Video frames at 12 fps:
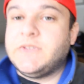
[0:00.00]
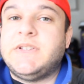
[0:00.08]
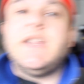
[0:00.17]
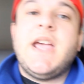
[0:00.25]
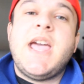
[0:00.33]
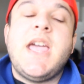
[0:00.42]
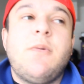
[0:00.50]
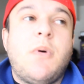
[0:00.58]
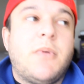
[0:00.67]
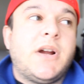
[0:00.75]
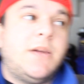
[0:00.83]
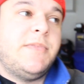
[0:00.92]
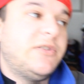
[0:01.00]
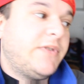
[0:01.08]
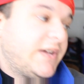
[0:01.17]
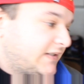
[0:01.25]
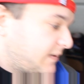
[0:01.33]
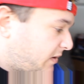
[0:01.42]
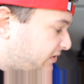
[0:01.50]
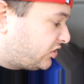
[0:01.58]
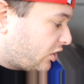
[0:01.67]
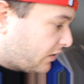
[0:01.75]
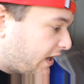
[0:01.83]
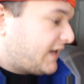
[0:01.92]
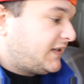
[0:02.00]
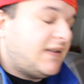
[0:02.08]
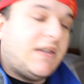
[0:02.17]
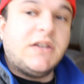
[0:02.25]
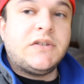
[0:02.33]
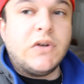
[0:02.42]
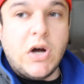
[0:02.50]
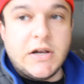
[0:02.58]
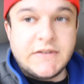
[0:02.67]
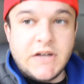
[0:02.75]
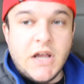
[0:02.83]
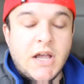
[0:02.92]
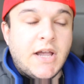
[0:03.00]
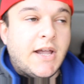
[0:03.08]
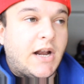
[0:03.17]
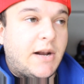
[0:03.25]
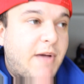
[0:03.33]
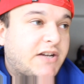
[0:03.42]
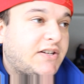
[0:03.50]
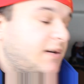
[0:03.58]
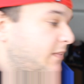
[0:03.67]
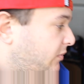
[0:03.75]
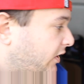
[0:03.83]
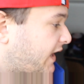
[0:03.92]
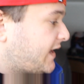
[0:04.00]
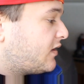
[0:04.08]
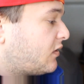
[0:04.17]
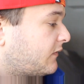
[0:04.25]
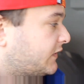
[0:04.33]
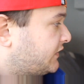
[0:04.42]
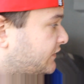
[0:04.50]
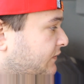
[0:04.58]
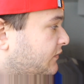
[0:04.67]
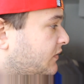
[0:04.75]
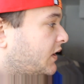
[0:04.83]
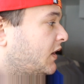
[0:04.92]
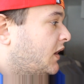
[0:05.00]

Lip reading: Today what we're going to be doing is I'm going to be showcasing the exhaust, and I'm actually going to be bringing it over to